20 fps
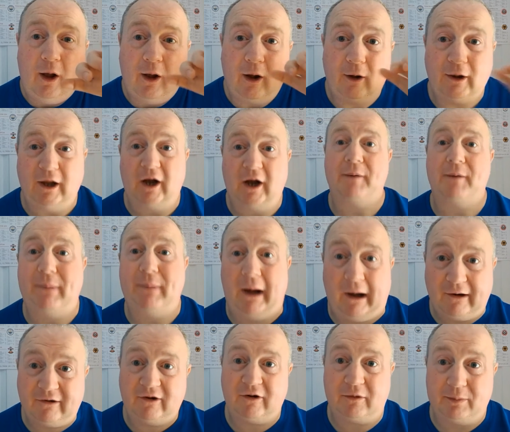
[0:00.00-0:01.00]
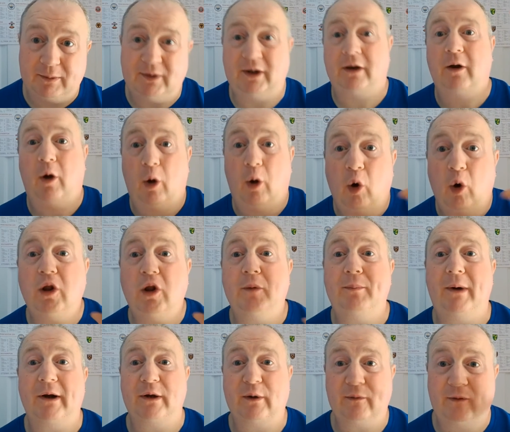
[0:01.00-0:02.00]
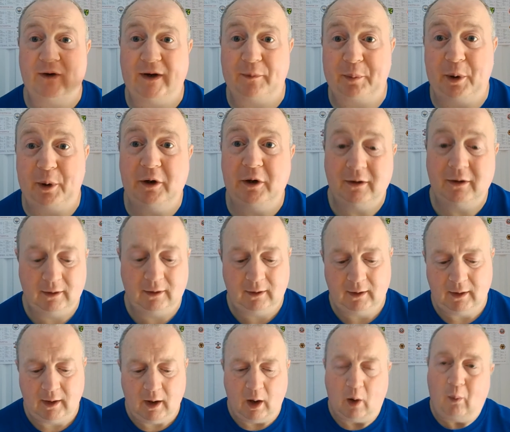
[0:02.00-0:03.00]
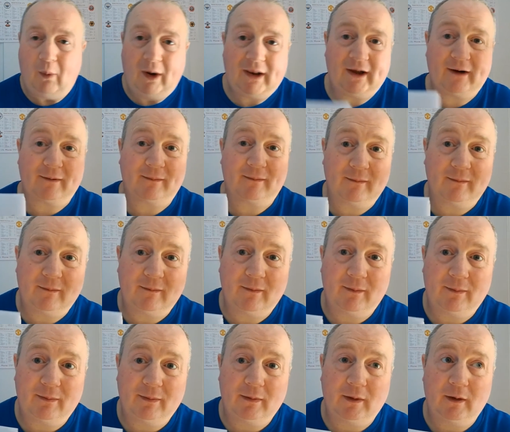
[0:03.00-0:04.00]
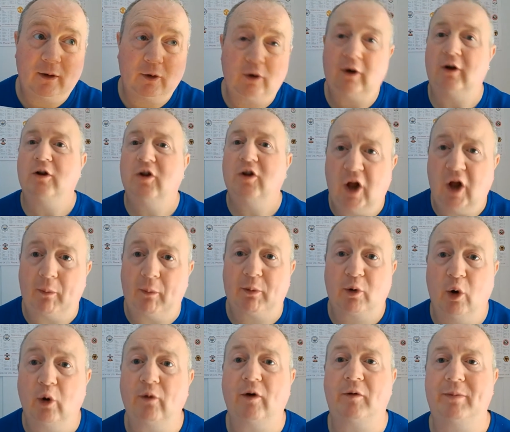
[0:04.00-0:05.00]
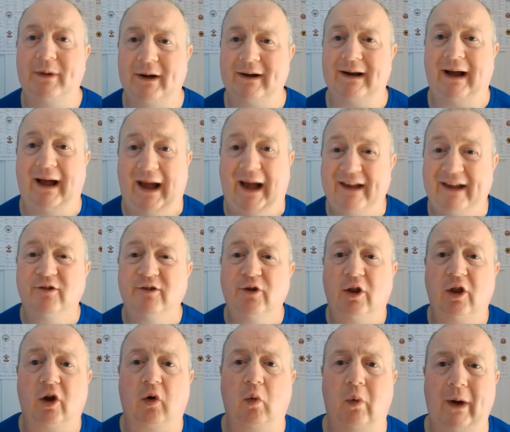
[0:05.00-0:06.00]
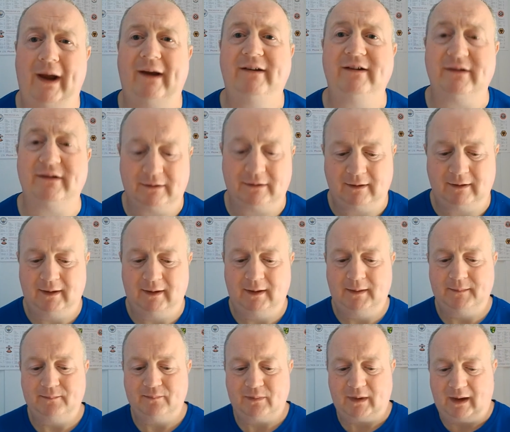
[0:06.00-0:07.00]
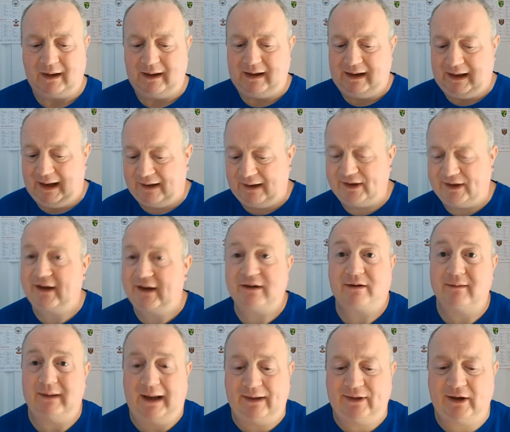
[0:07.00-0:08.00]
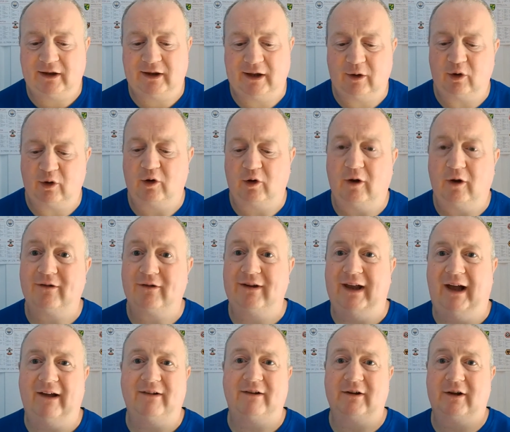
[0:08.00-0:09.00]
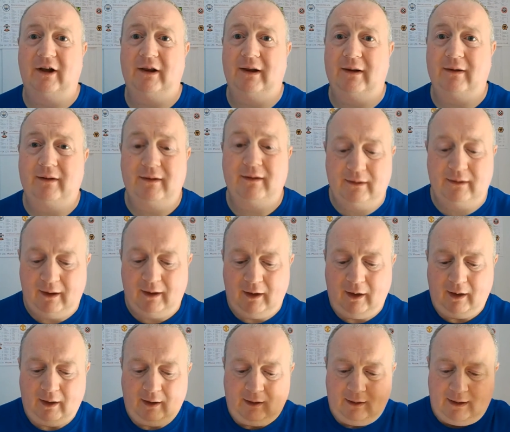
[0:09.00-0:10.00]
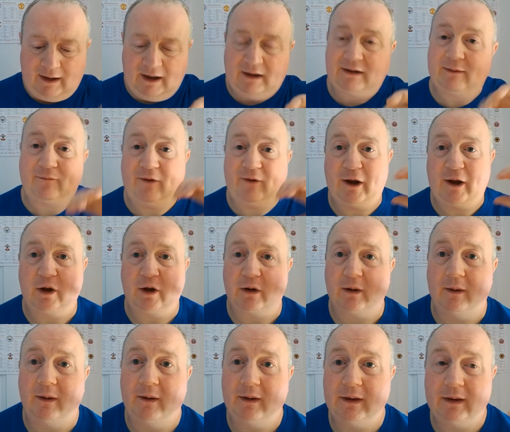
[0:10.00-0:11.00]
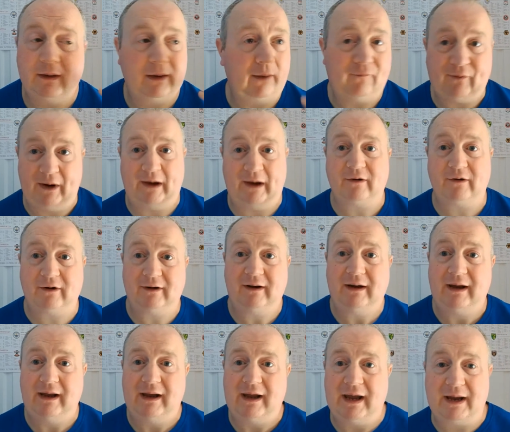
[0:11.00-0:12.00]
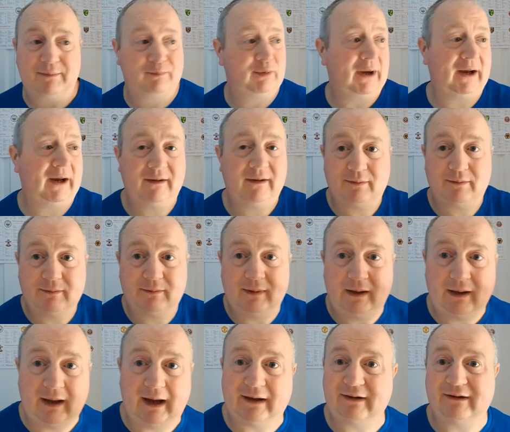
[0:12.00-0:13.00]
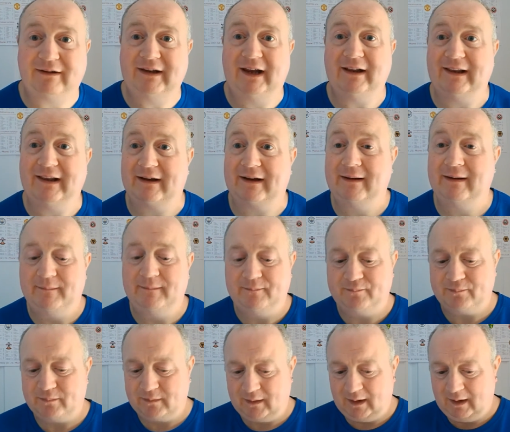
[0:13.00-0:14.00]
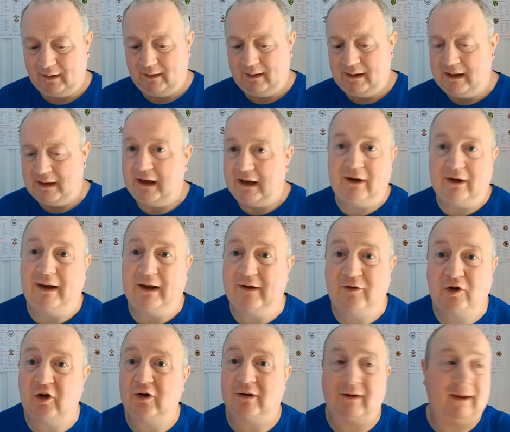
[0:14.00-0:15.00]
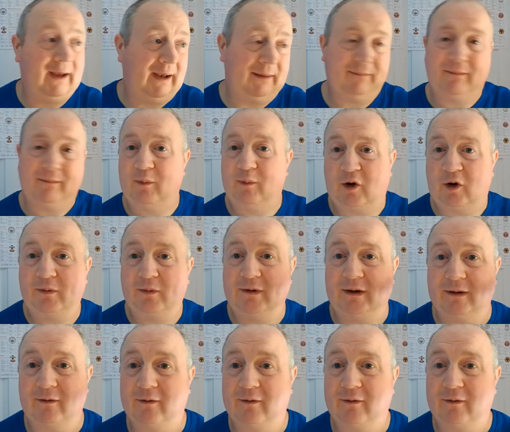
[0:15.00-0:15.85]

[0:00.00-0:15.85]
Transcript: lot of boxes, but not all the boxes for Liverpool. Whether Jurgen Klopp goes for his player, that's another question. I think Diego Carlos is a very good defender. He brings, as I say, he's good when it comes to